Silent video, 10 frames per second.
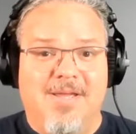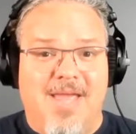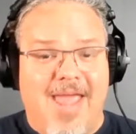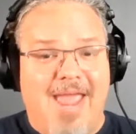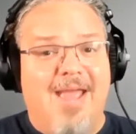
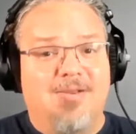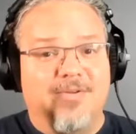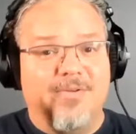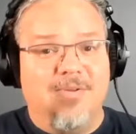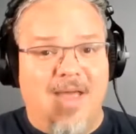
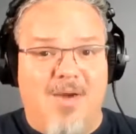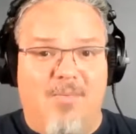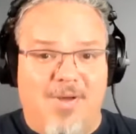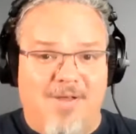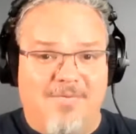And at
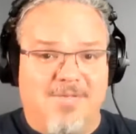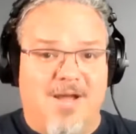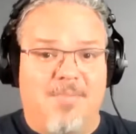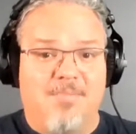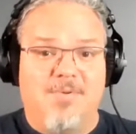what
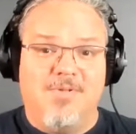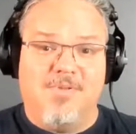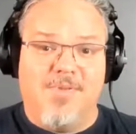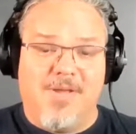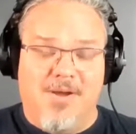f-stop does
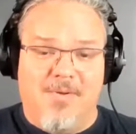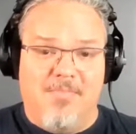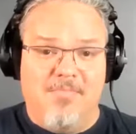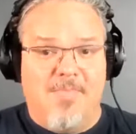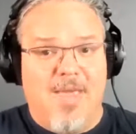it
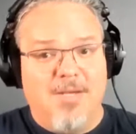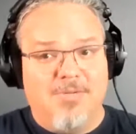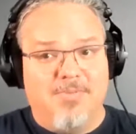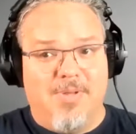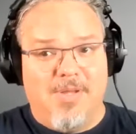become
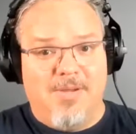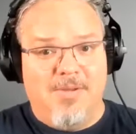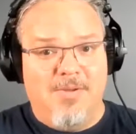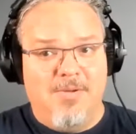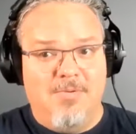manageably,
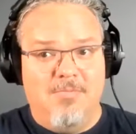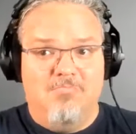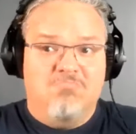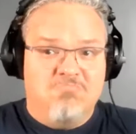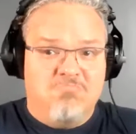
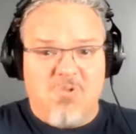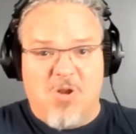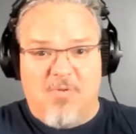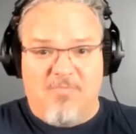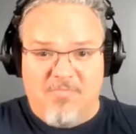
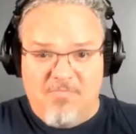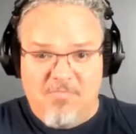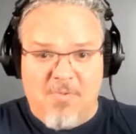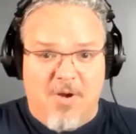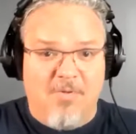
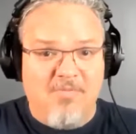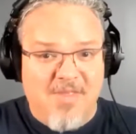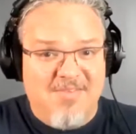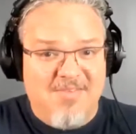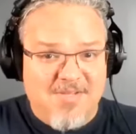
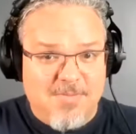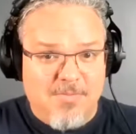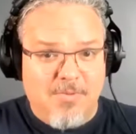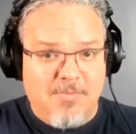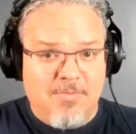
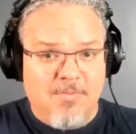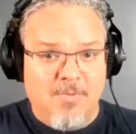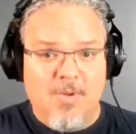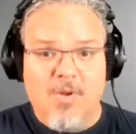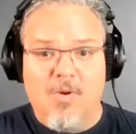invisible?
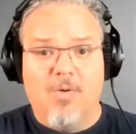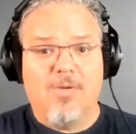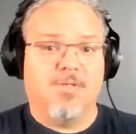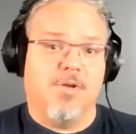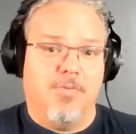Or
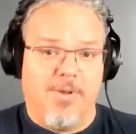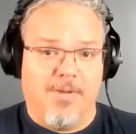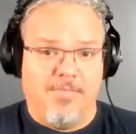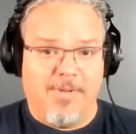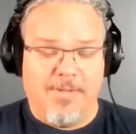does it go away
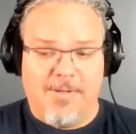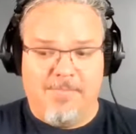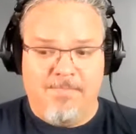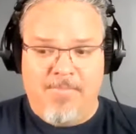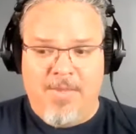
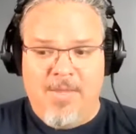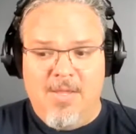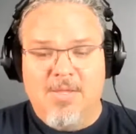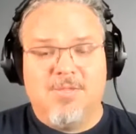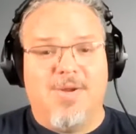completely?
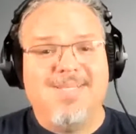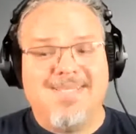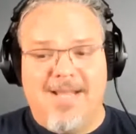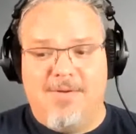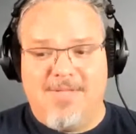So I
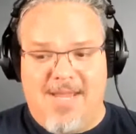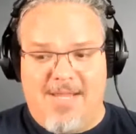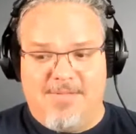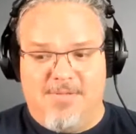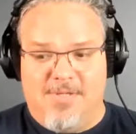set out to
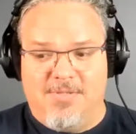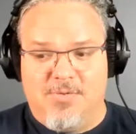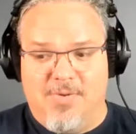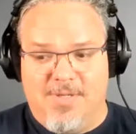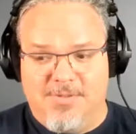answer these
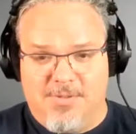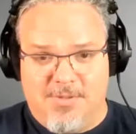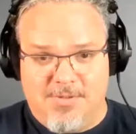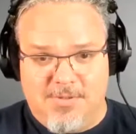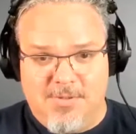
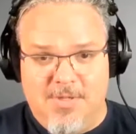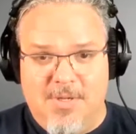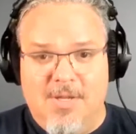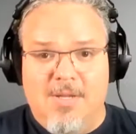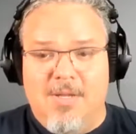questions.
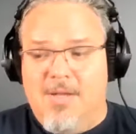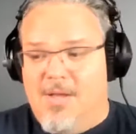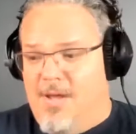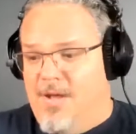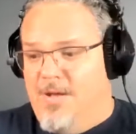
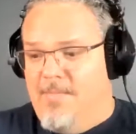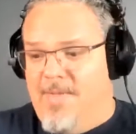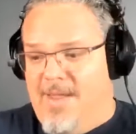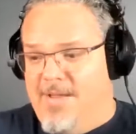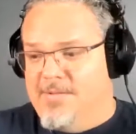
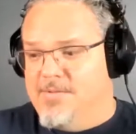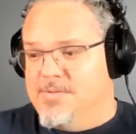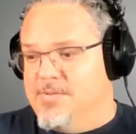And